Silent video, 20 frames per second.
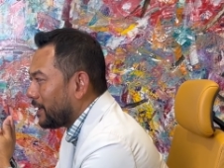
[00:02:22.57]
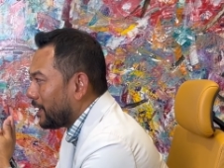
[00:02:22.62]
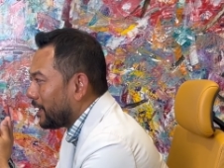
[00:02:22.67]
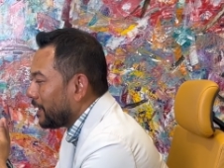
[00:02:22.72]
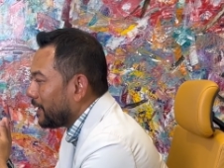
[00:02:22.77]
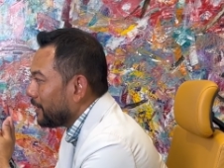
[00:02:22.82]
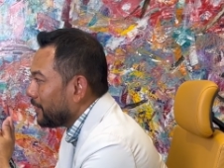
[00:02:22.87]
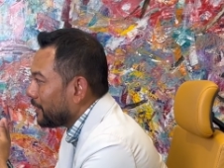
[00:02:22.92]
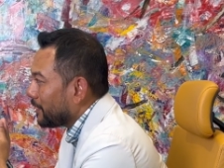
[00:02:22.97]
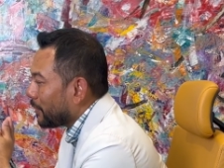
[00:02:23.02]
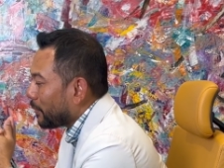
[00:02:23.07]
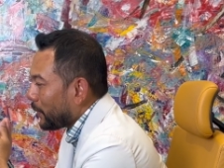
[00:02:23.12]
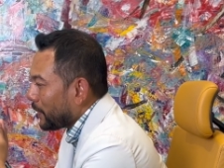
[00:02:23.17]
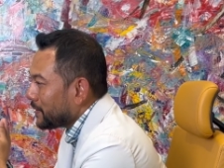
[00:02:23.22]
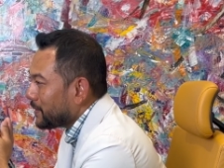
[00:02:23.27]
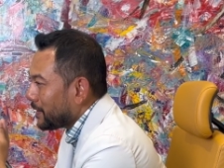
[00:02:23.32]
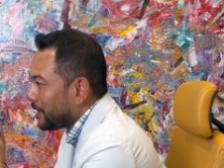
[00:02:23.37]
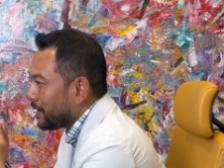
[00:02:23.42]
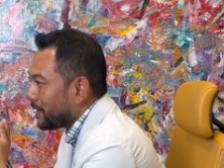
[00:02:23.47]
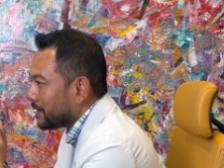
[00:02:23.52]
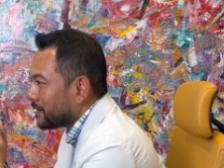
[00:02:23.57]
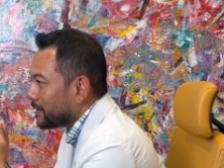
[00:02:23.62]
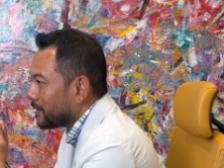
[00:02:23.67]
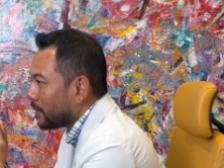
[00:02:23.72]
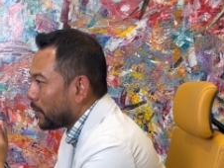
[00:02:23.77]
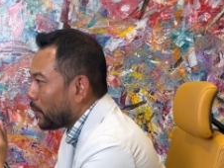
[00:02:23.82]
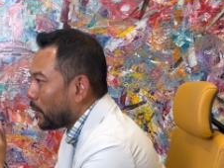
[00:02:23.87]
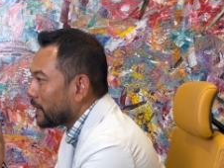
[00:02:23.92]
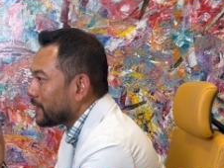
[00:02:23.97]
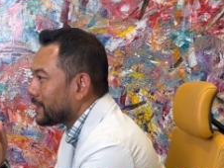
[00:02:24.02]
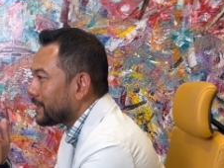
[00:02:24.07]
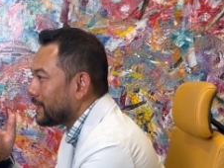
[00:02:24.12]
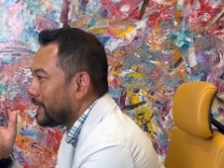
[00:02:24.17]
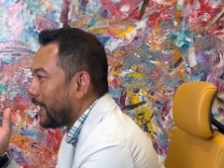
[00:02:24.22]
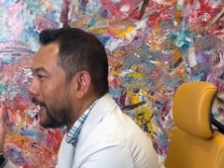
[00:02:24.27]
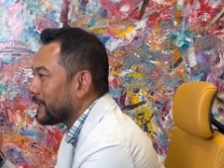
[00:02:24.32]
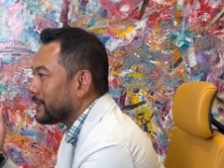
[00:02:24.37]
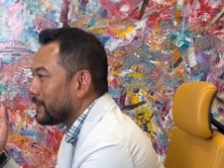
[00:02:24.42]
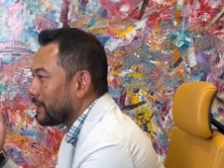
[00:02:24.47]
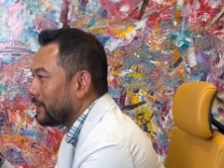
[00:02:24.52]
Then the question is, what's
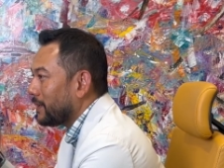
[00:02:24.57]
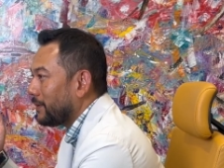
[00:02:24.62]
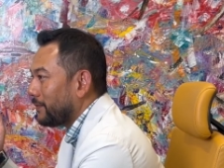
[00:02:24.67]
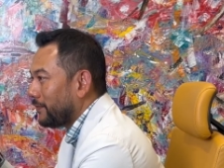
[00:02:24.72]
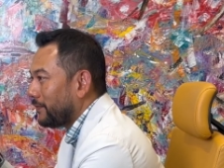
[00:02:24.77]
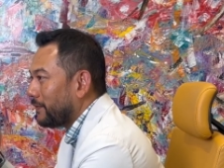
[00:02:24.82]
next in the